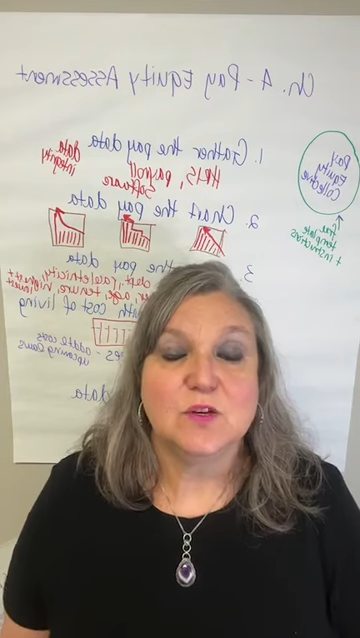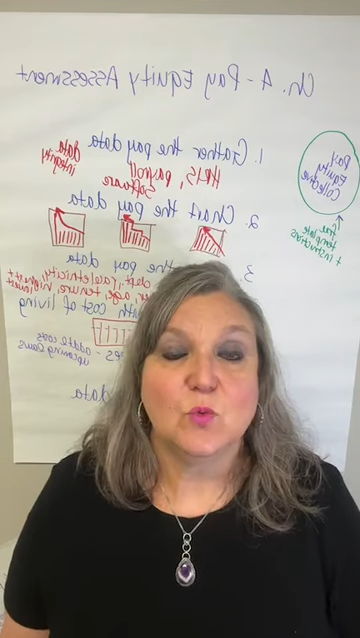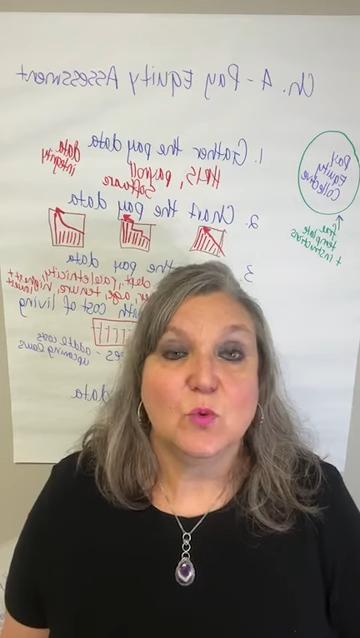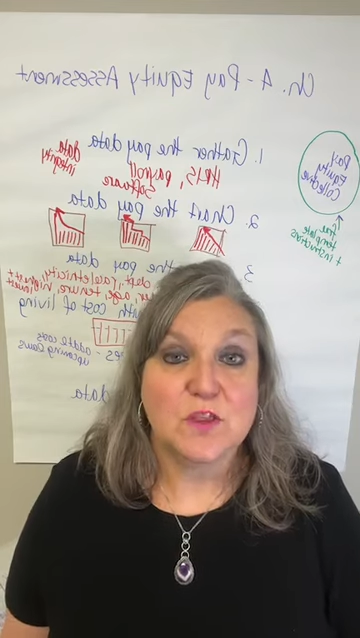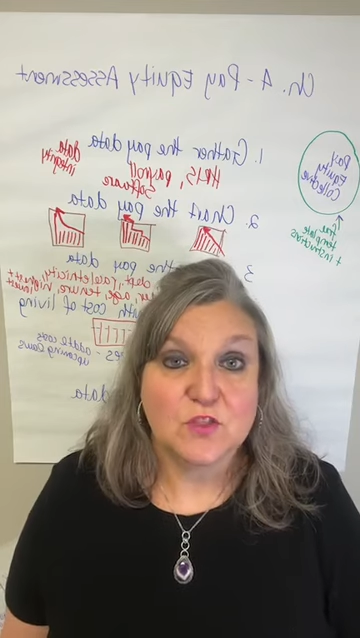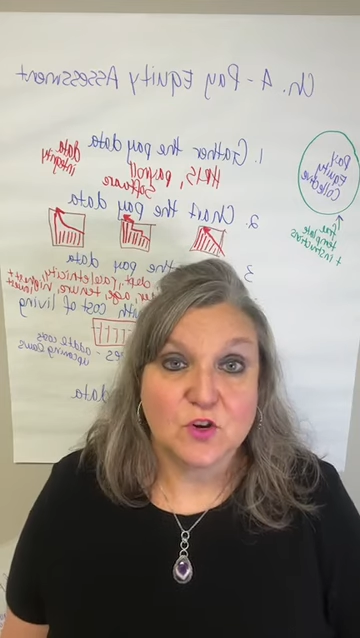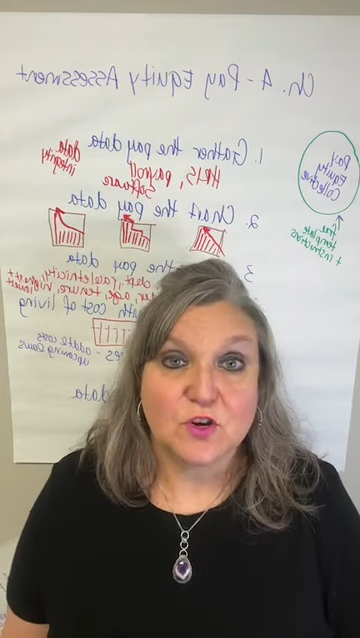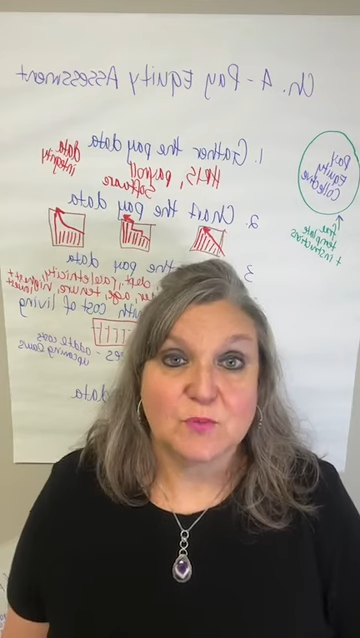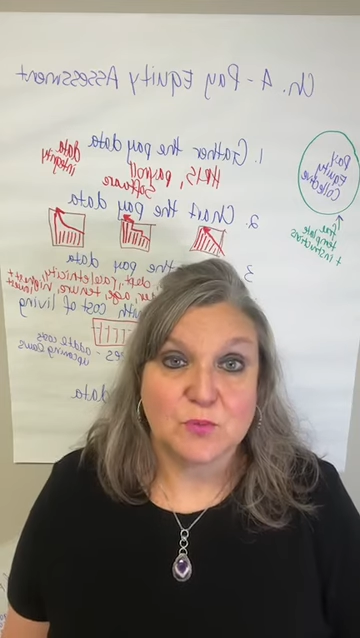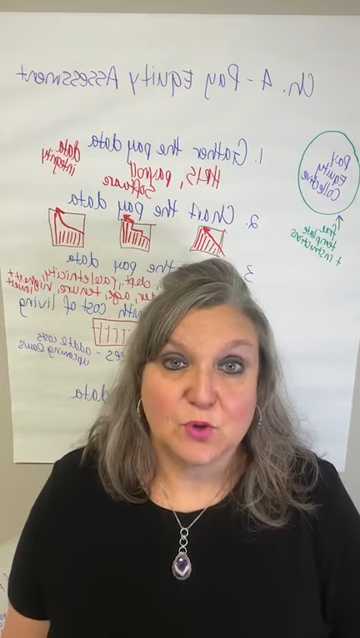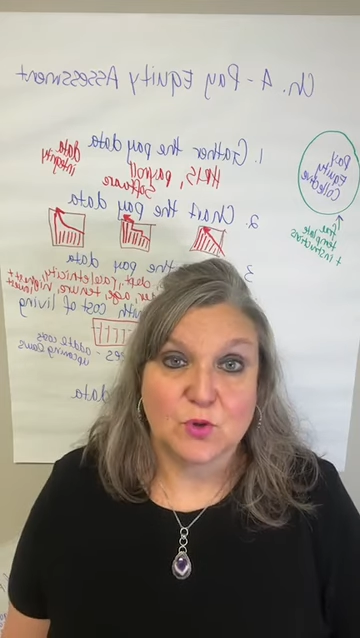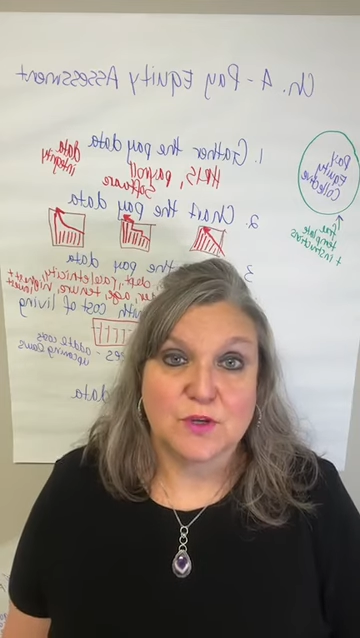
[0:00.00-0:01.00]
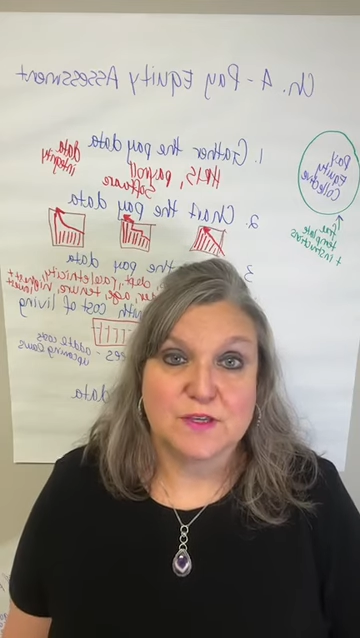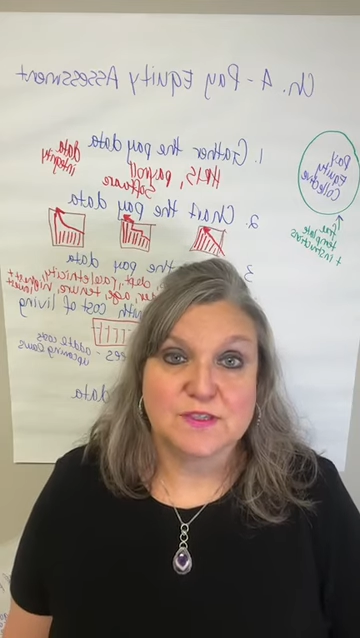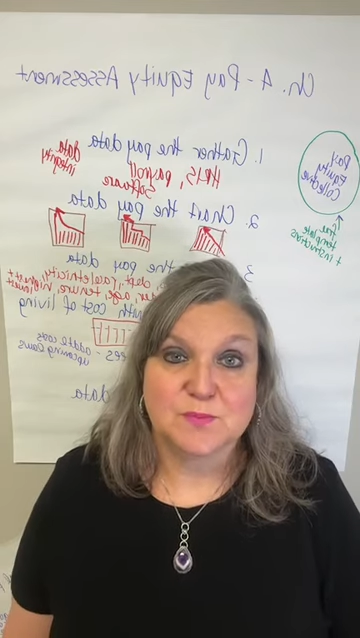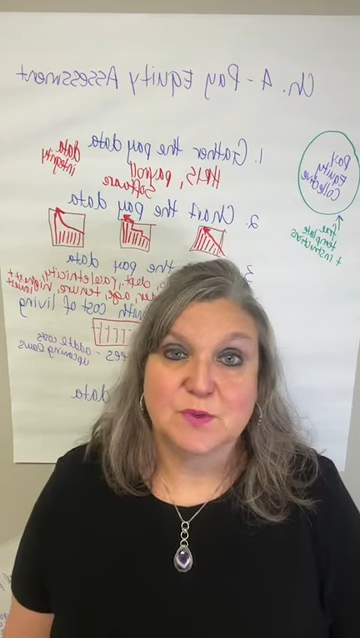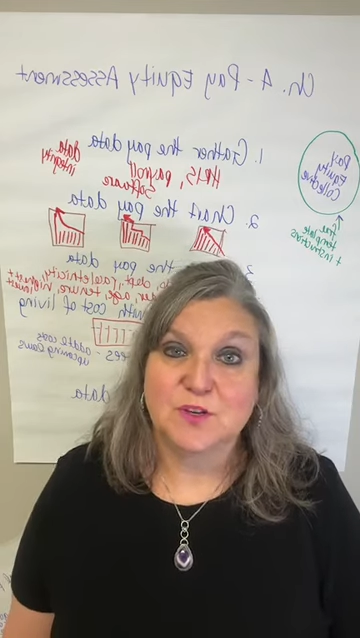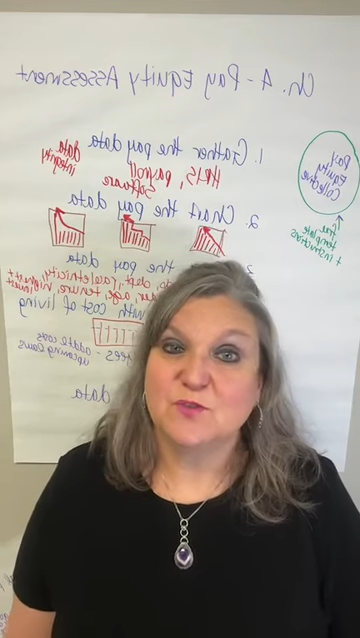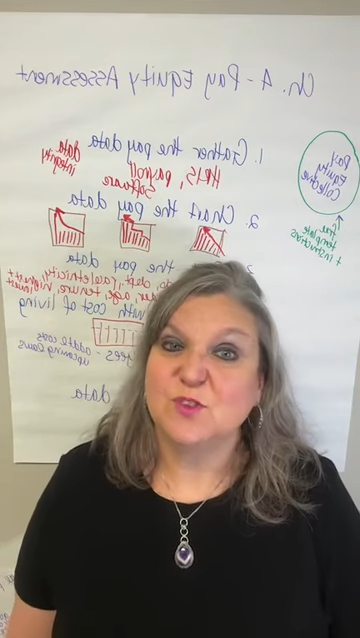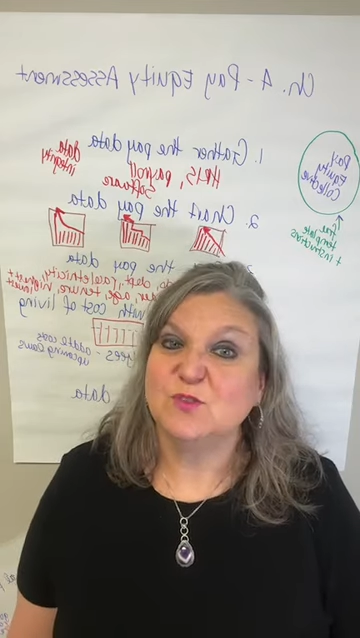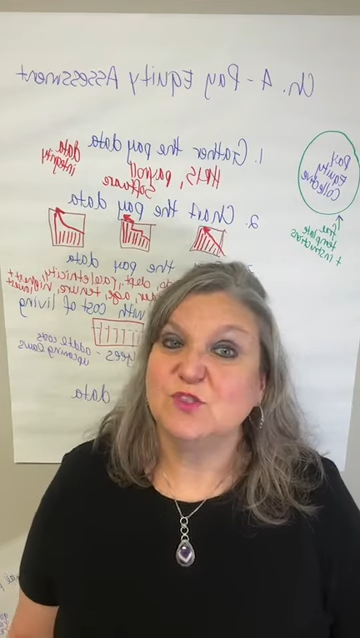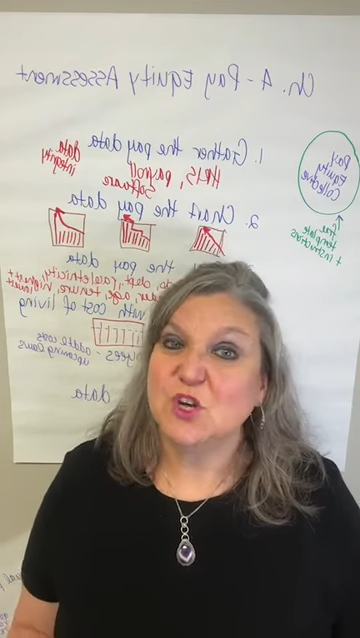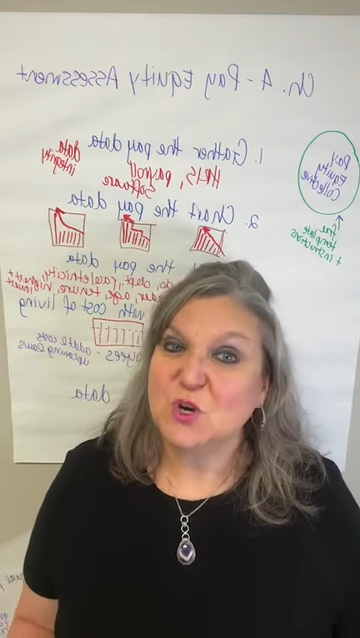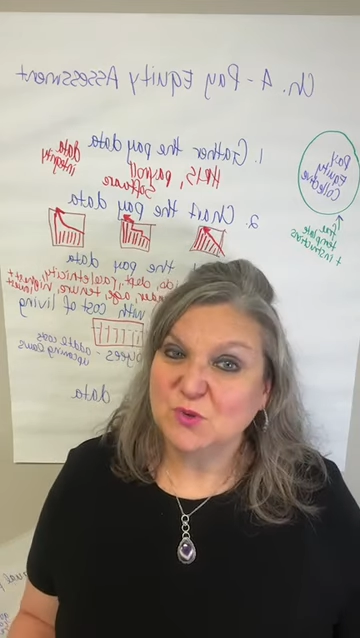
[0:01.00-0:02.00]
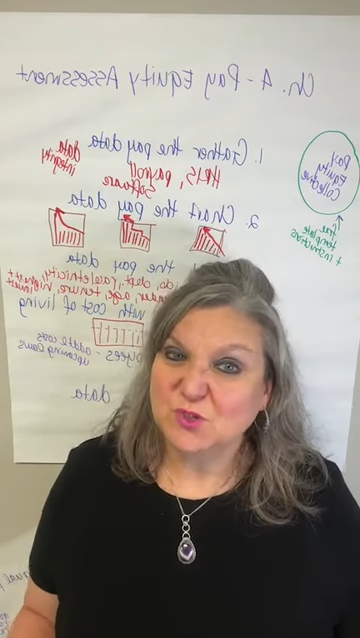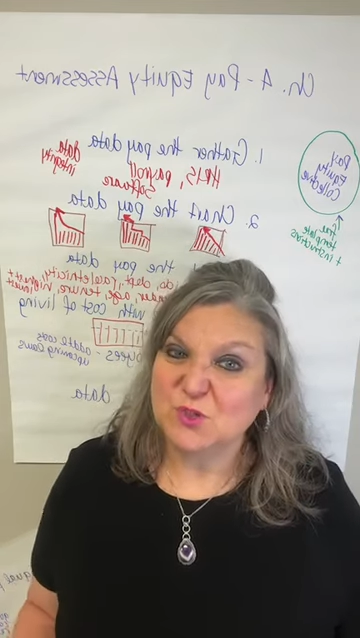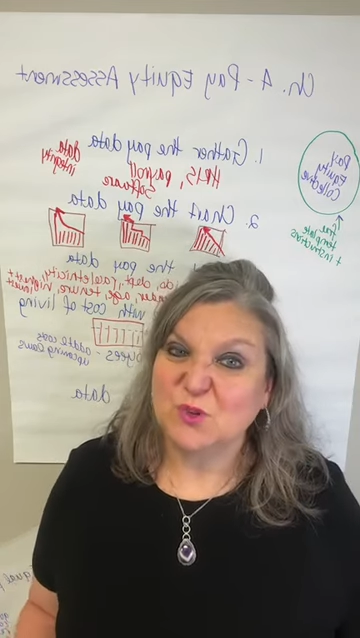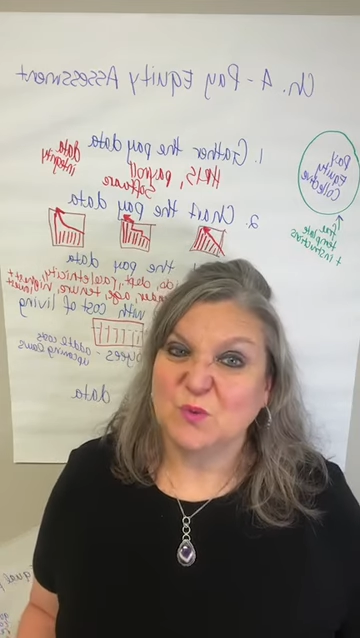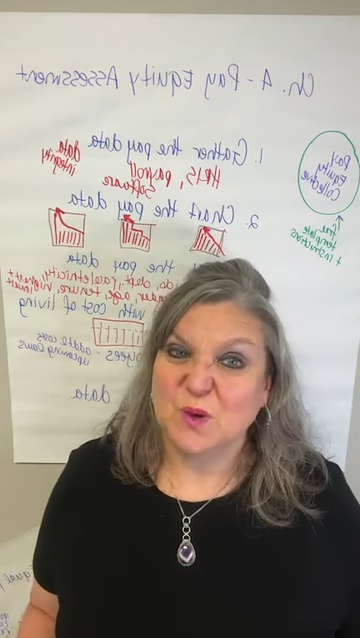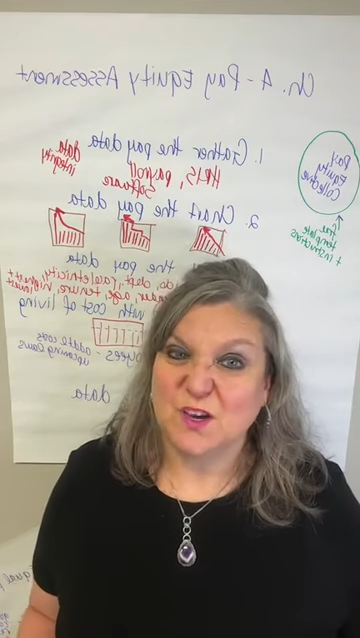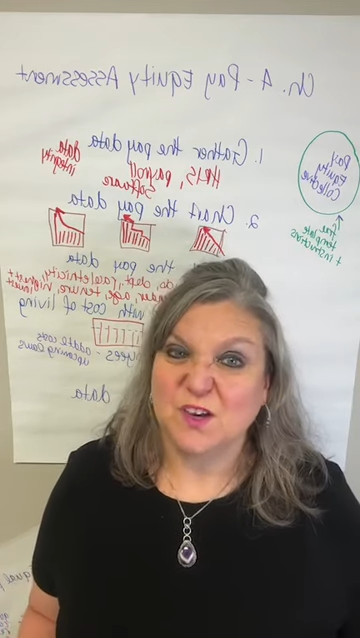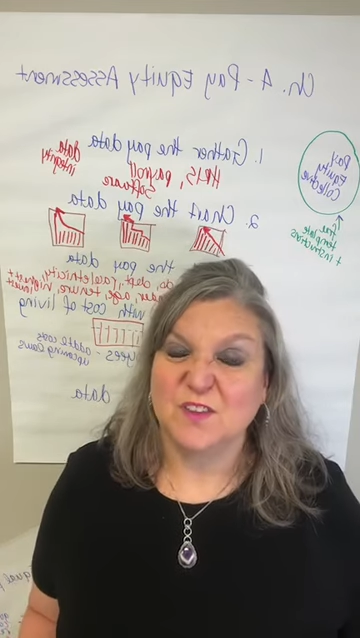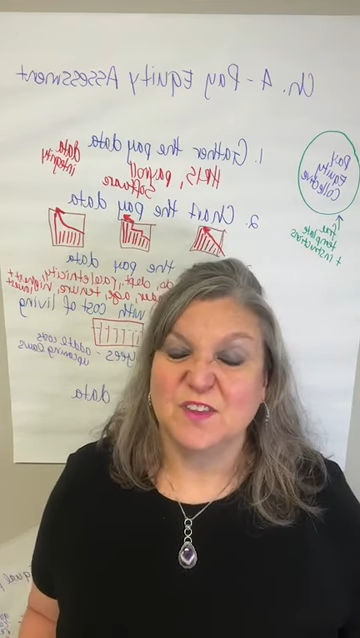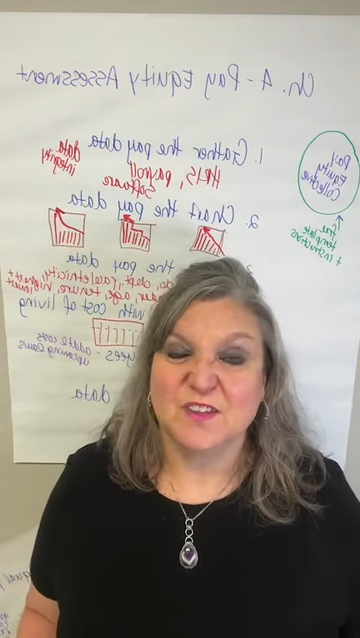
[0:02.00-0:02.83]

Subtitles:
with your employees. But if you don't do it well,